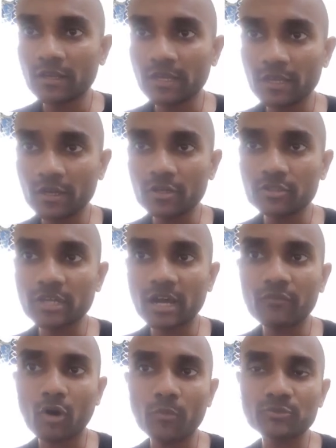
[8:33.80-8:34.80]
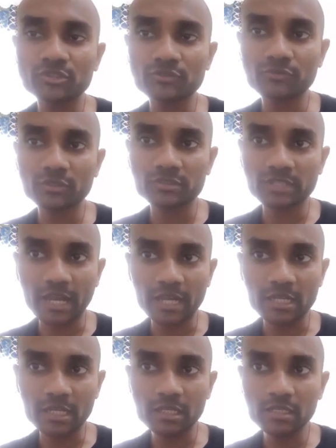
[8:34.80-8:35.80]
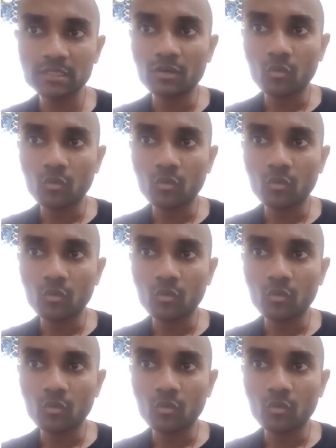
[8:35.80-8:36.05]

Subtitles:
Here you have option for title,